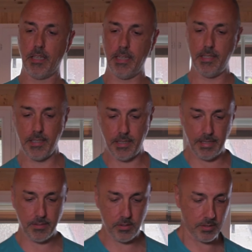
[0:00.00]
and
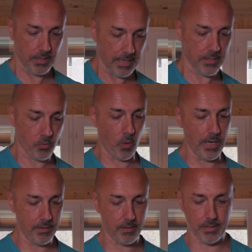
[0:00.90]
it's
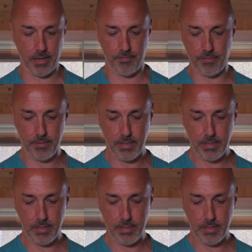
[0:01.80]
quite tough.